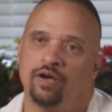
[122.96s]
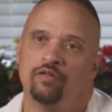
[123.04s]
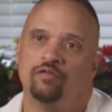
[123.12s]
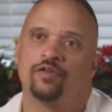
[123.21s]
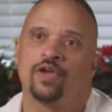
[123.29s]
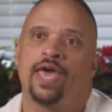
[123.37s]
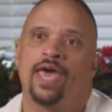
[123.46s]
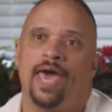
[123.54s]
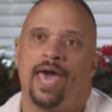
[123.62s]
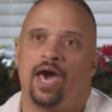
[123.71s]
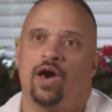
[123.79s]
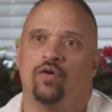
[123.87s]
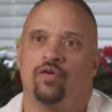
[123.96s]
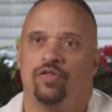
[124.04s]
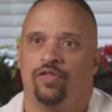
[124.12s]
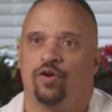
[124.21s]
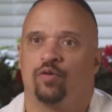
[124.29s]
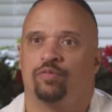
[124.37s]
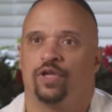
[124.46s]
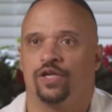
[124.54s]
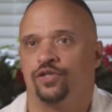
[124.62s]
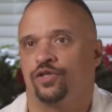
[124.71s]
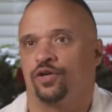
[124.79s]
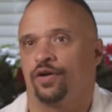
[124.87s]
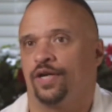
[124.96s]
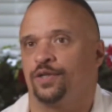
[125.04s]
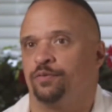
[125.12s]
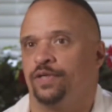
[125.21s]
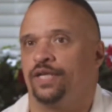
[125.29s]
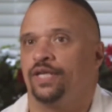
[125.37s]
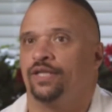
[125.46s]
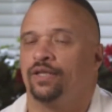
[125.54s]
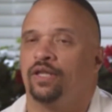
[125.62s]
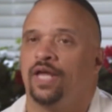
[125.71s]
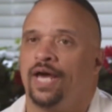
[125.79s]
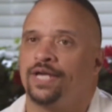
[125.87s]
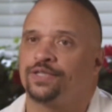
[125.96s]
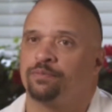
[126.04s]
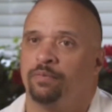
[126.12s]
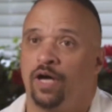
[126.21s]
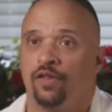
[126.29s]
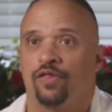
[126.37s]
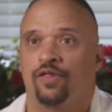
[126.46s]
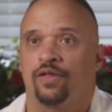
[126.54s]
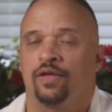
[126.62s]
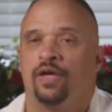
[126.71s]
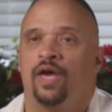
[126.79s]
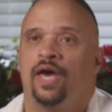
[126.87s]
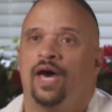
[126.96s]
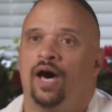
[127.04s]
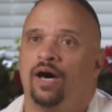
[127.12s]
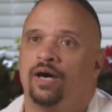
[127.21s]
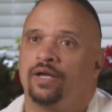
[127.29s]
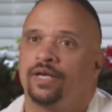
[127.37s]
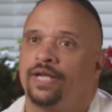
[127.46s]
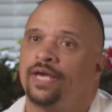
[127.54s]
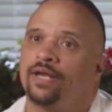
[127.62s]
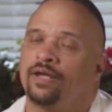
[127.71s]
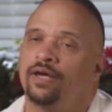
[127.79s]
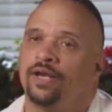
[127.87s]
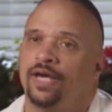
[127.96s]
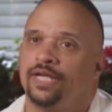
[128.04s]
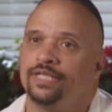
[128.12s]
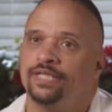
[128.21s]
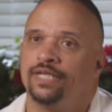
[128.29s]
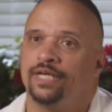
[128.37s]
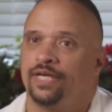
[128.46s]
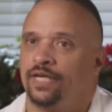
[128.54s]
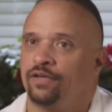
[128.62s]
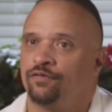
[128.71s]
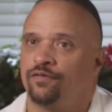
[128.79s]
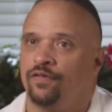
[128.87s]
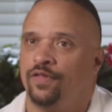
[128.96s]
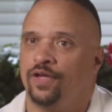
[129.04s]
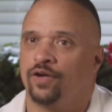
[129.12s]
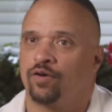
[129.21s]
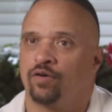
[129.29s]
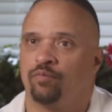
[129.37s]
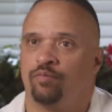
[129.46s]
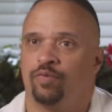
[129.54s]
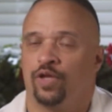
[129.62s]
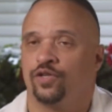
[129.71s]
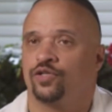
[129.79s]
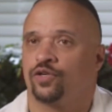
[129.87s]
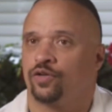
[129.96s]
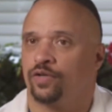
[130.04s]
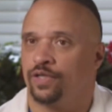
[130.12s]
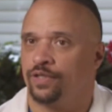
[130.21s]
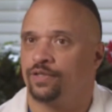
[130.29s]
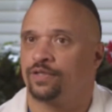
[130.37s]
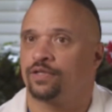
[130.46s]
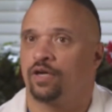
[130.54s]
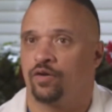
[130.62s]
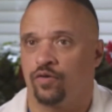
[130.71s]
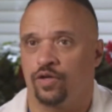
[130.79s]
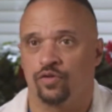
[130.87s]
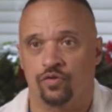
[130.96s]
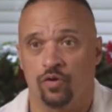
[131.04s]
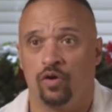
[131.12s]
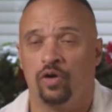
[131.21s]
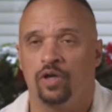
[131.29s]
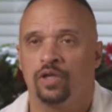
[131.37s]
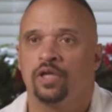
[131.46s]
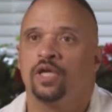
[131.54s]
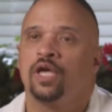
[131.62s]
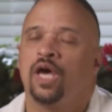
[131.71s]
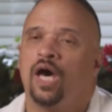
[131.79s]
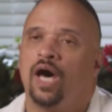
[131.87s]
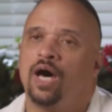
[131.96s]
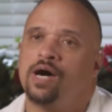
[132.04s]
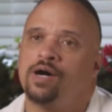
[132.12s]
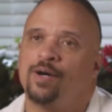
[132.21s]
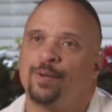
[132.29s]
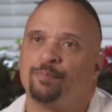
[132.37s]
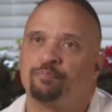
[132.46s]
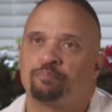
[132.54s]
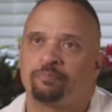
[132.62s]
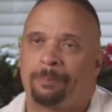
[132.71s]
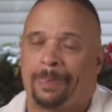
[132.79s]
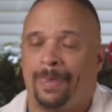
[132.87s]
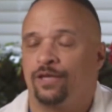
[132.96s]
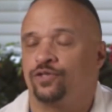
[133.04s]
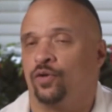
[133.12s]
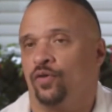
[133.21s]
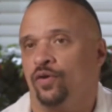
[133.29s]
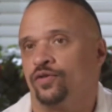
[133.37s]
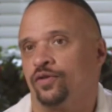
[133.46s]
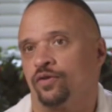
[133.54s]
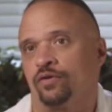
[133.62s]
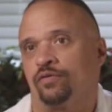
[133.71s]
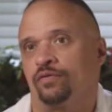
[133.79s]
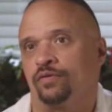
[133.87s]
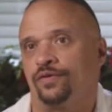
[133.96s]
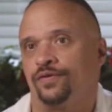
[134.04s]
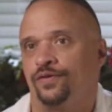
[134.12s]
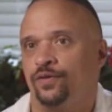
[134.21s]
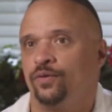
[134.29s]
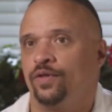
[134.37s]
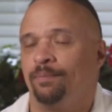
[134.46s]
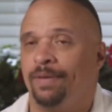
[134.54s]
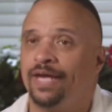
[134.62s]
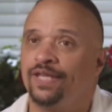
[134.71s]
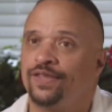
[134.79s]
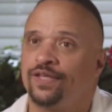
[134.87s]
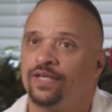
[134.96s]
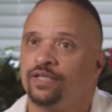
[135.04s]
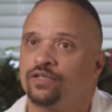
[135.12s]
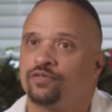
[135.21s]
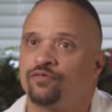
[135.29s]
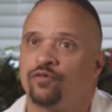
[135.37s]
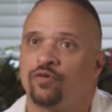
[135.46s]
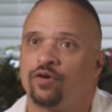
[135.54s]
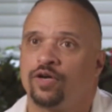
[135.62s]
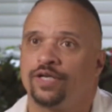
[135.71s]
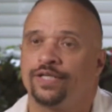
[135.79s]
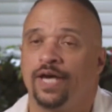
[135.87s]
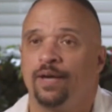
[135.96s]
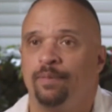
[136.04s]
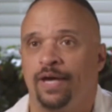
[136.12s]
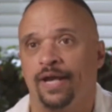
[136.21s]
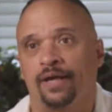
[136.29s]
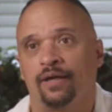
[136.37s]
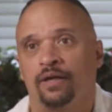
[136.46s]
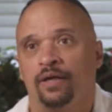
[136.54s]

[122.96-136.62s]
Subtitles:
of how their blood sugar has been in the last month and get an idea if their blood sugar is under control. So those are two of the main things for diabetic